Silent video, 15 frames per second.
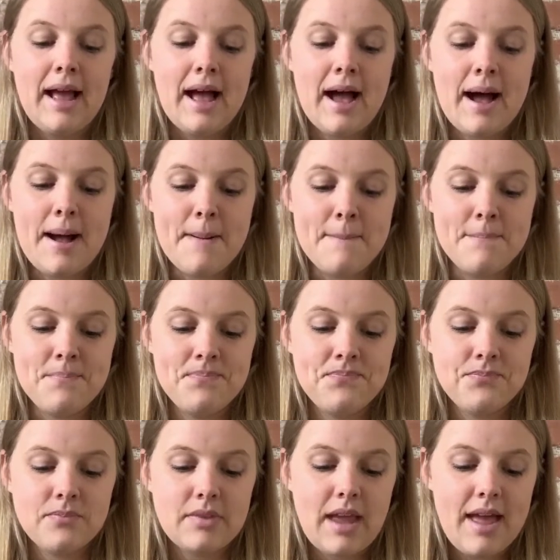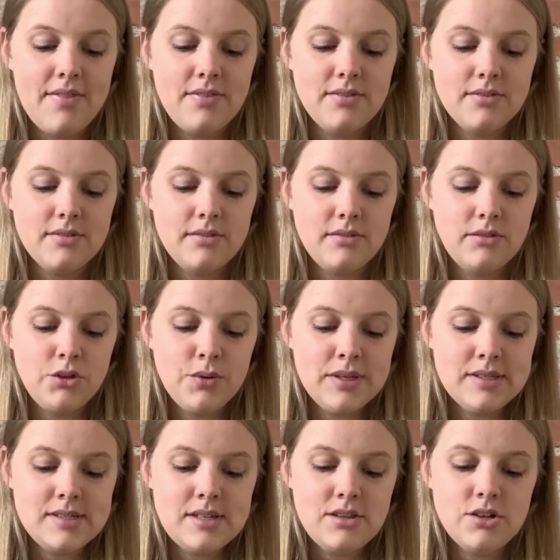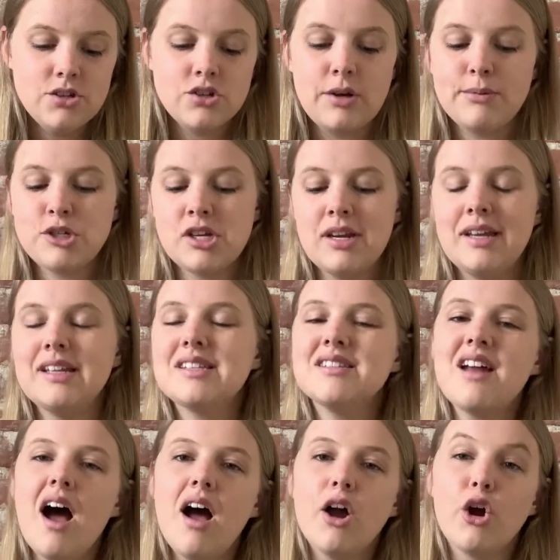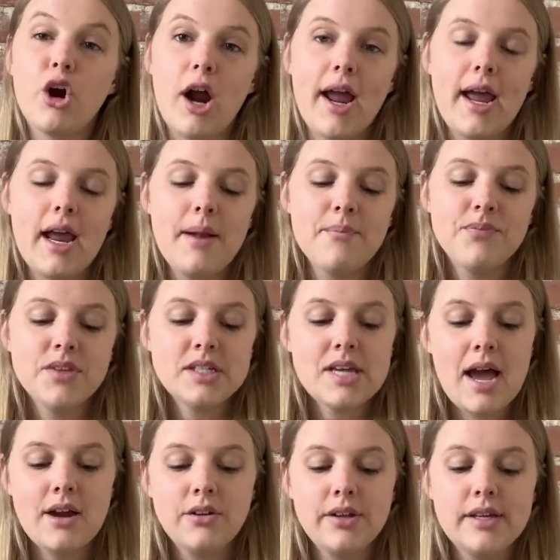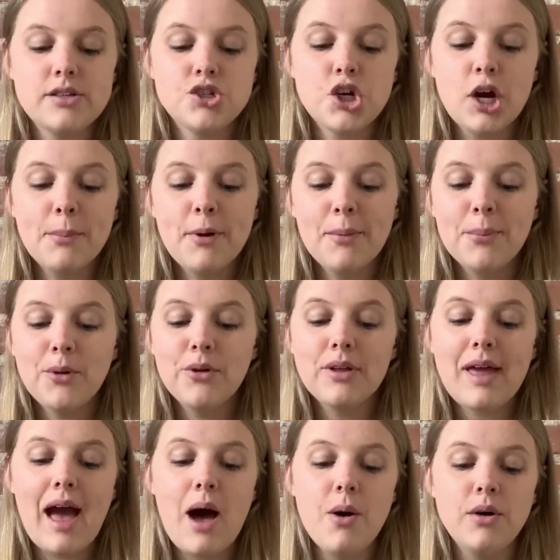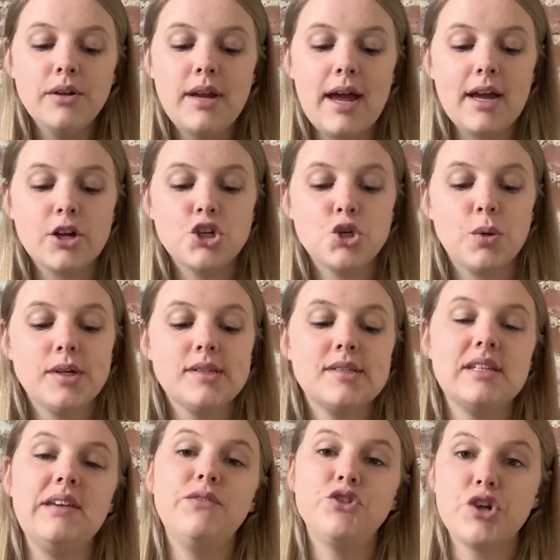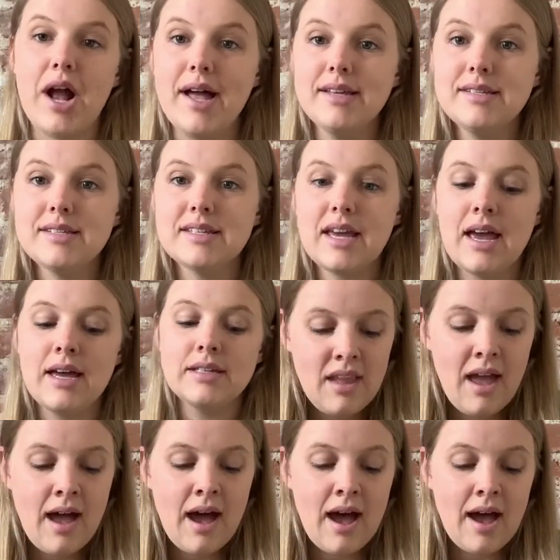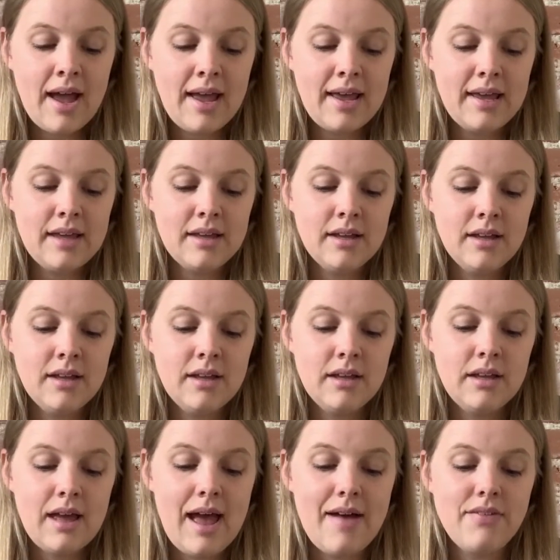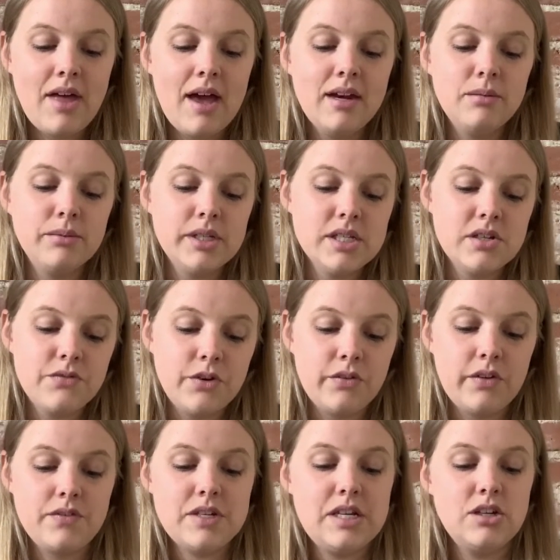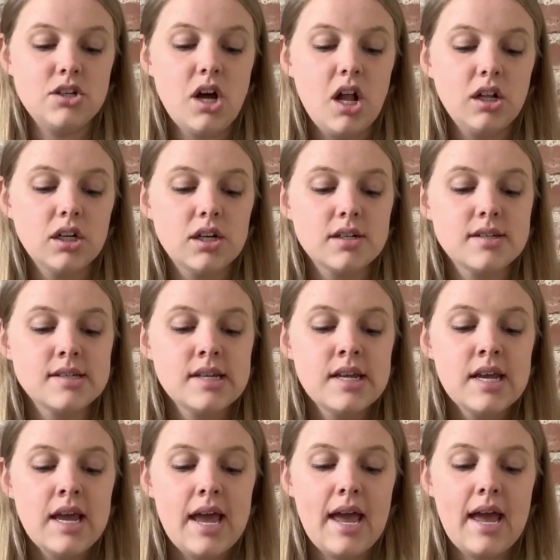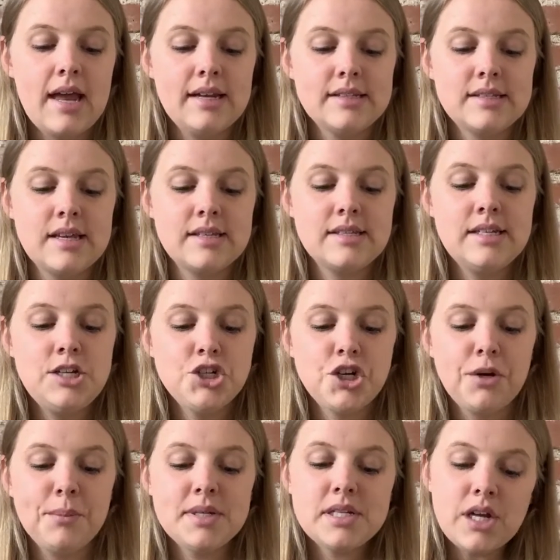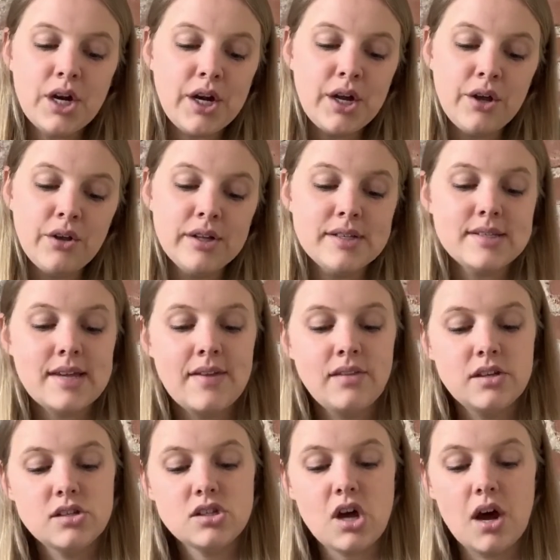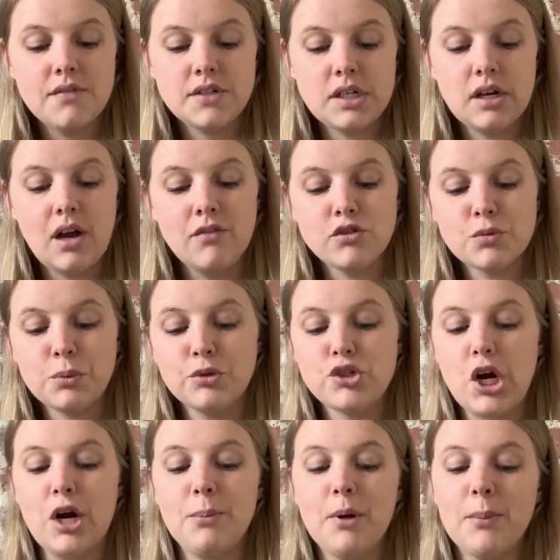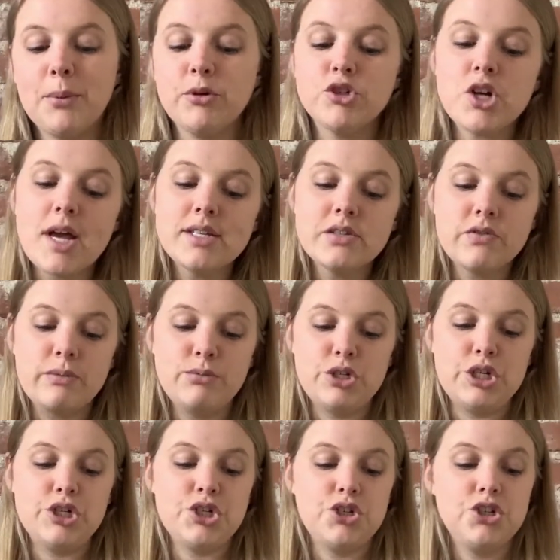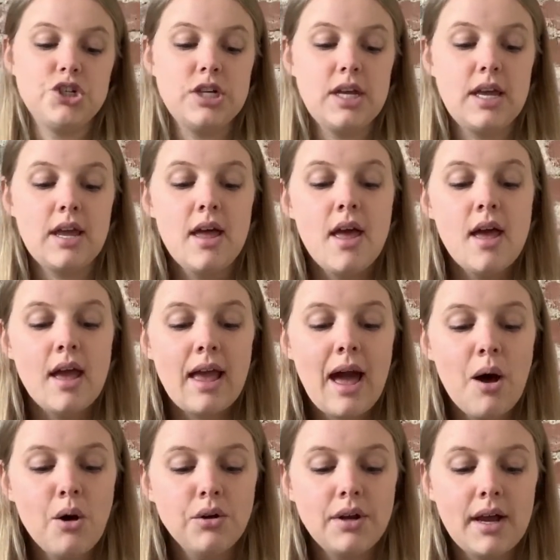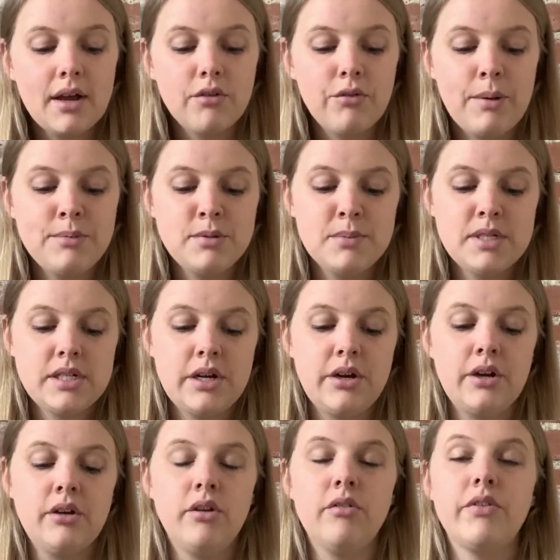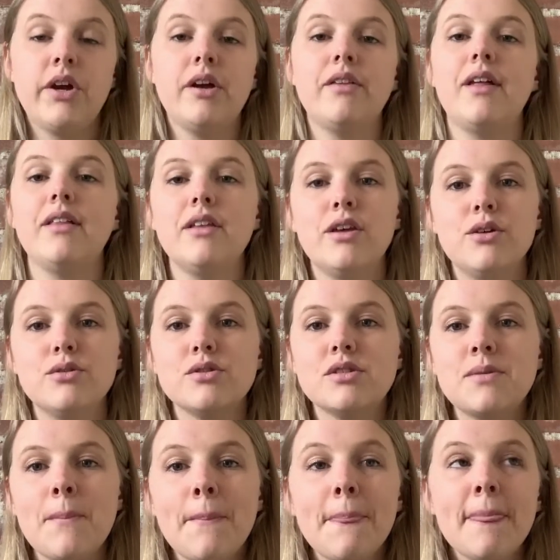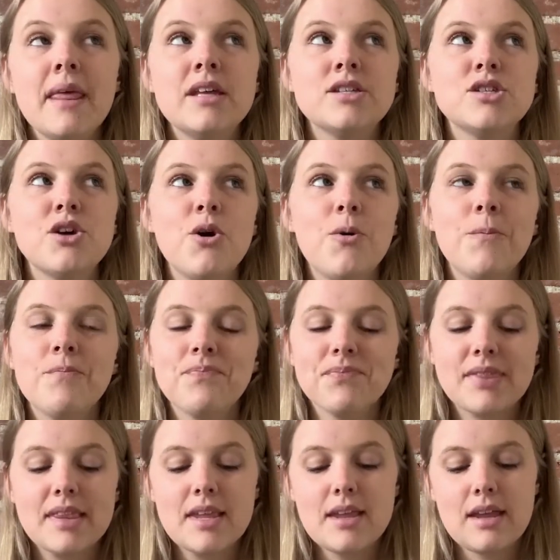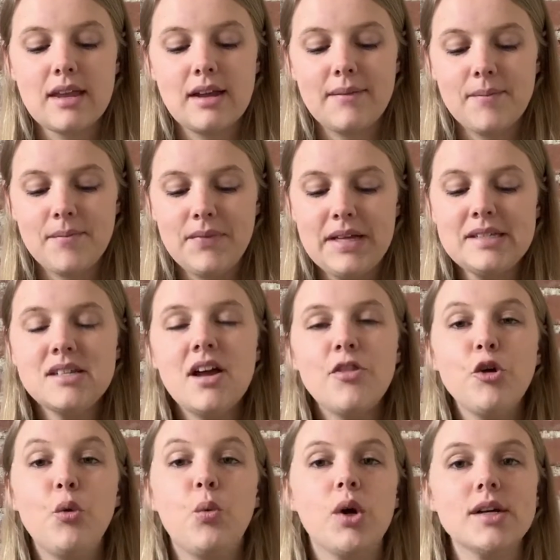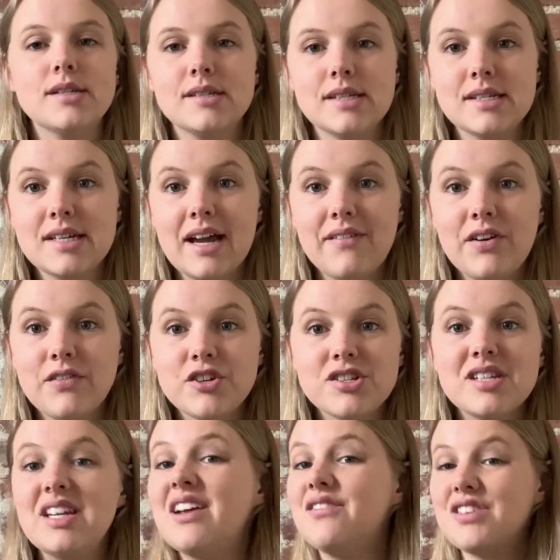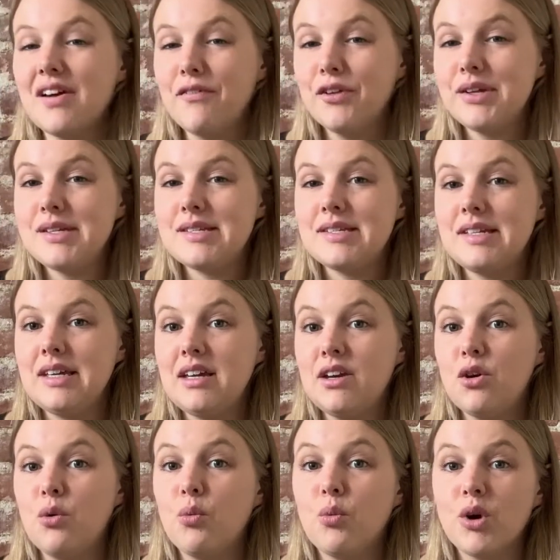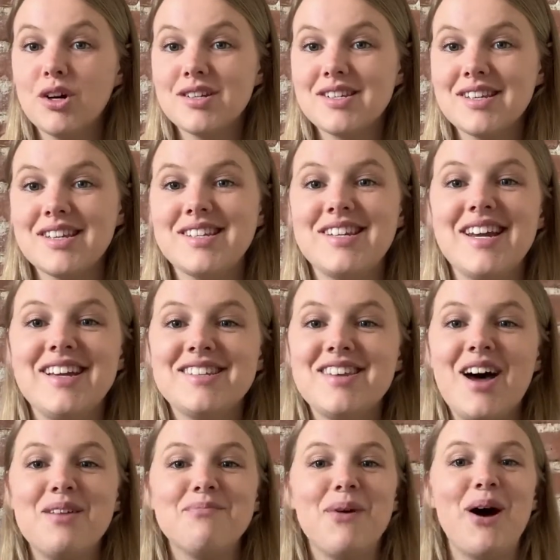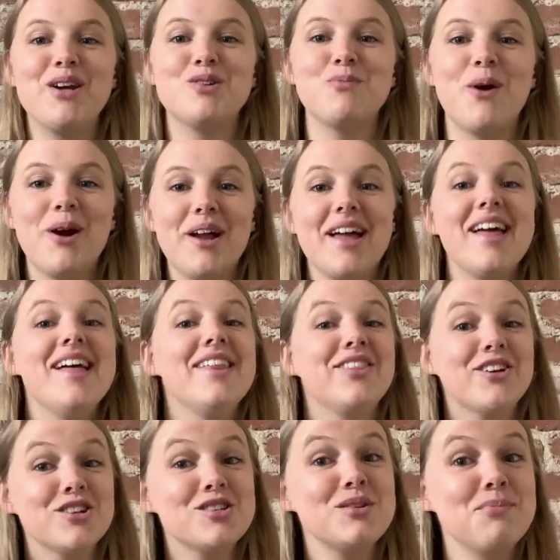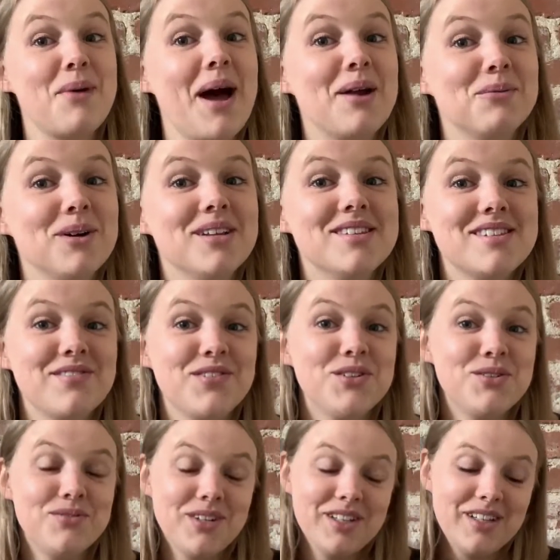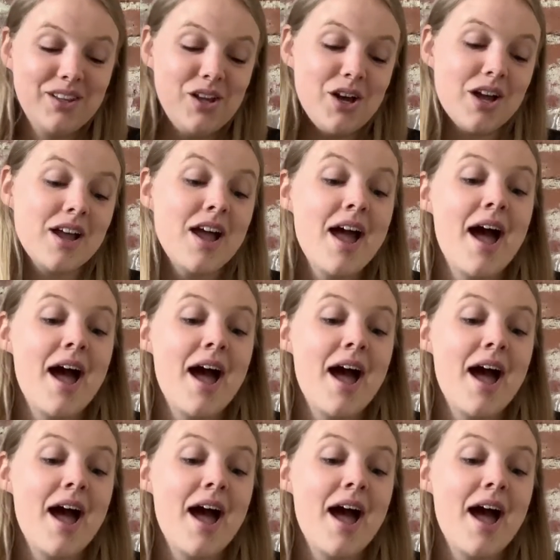And you can see the description. It's not great. The title is dark purple cowl neck short sleeve dress. And I have the item listed for $15. And it says t-shirt material, insanely soft and comfortable dark purple dress from Ginger G, cowl neck, ribbed material, very lightly used. So it's not the worst listing I've ever seen. I've definitely seen worse listings on Poshmark. There are some bad ones if you really look.